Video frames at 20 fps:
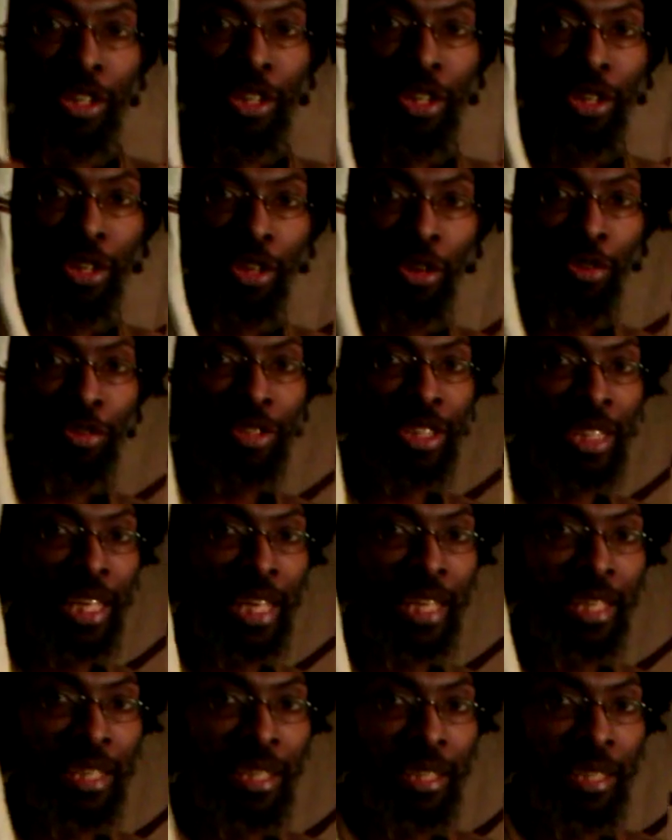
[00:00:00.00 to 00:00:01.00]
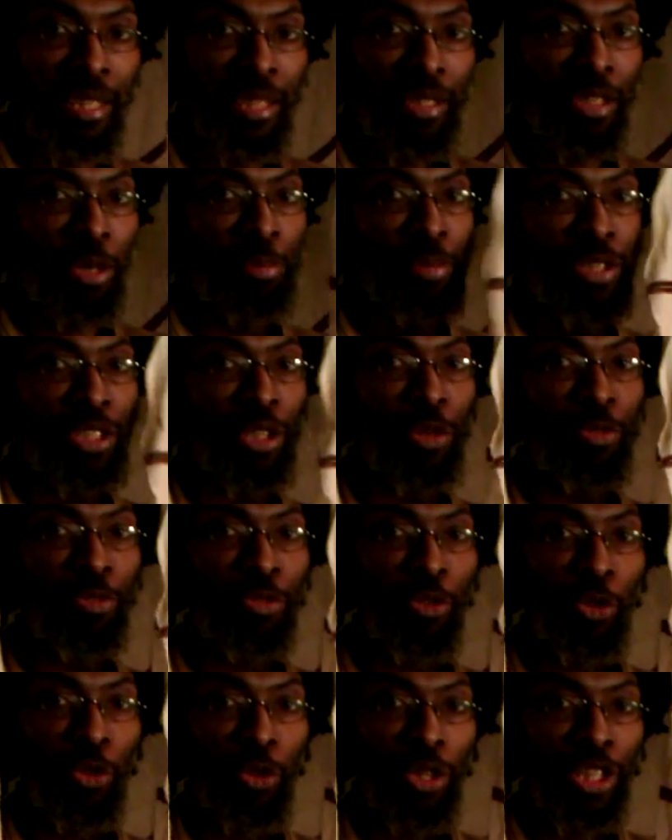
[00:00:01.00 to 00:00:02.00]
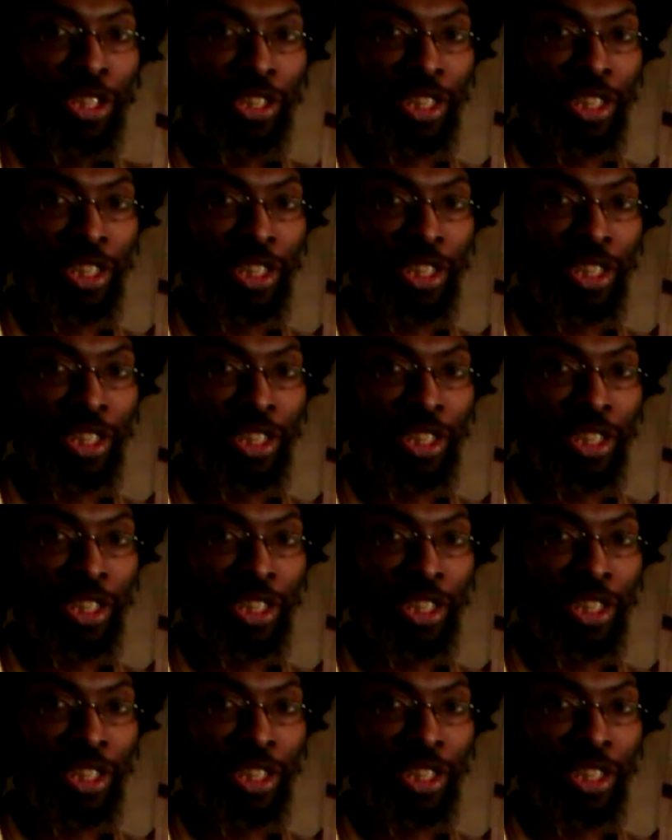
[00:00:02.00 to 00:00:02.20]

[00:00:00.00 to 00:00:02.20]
You know what I'm saying? Don't be so foolish